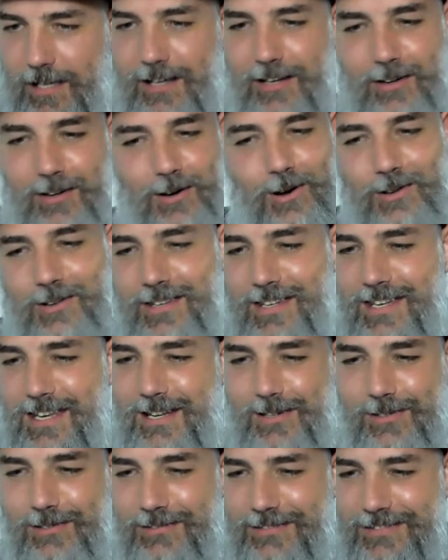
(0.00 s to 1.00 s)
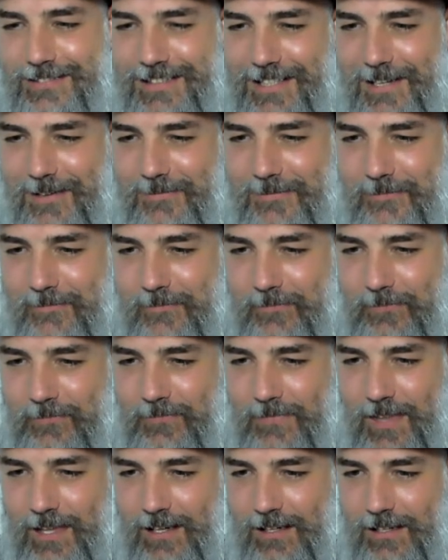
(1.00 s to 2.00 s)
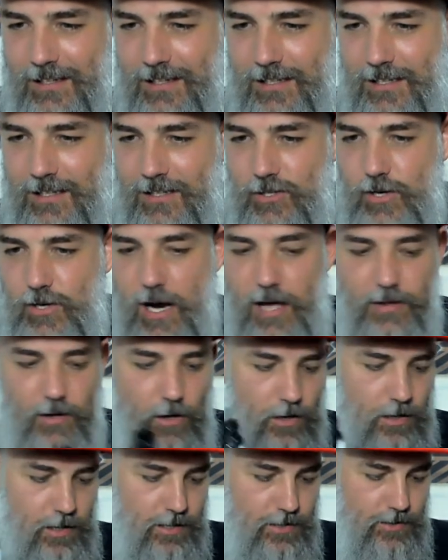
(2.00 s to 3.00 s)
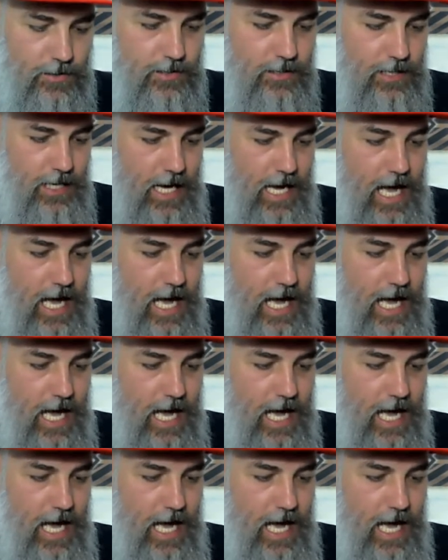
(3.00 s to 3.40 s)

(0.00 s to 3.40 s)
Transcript: Oh, Neil. Try the orange.